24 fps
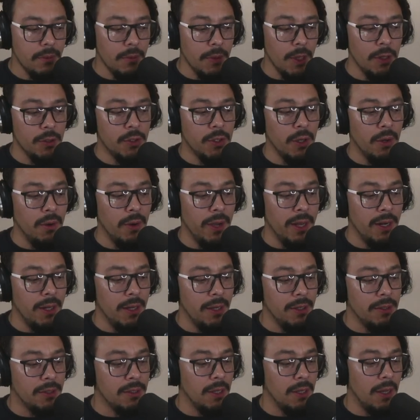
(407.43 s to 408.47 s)
So it
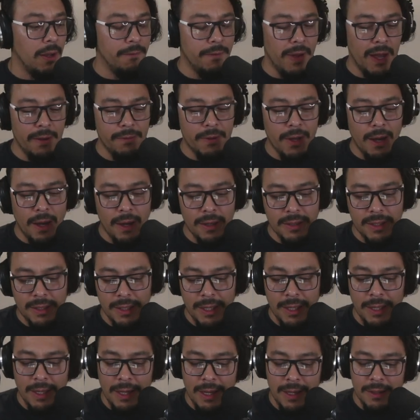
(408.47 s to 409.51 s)
is a 5 cost.
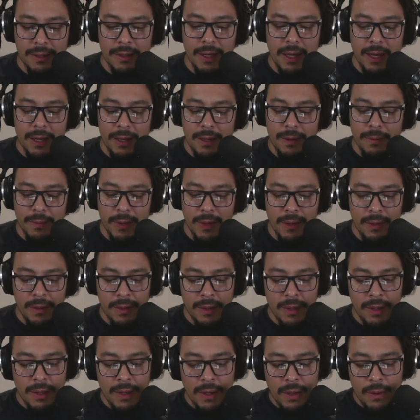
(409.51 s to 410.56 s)
It is inkable,
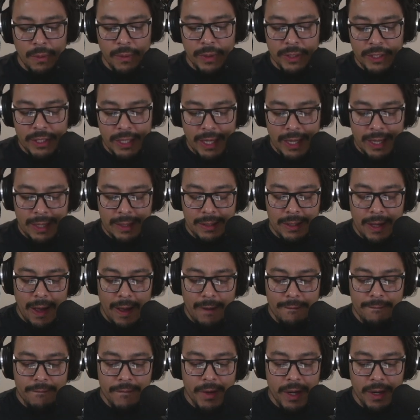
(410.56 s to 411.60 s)
which is
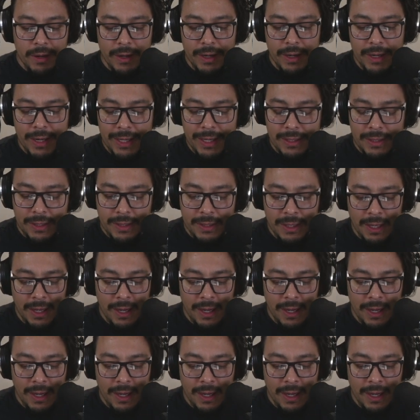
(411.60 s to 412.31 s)
very nice.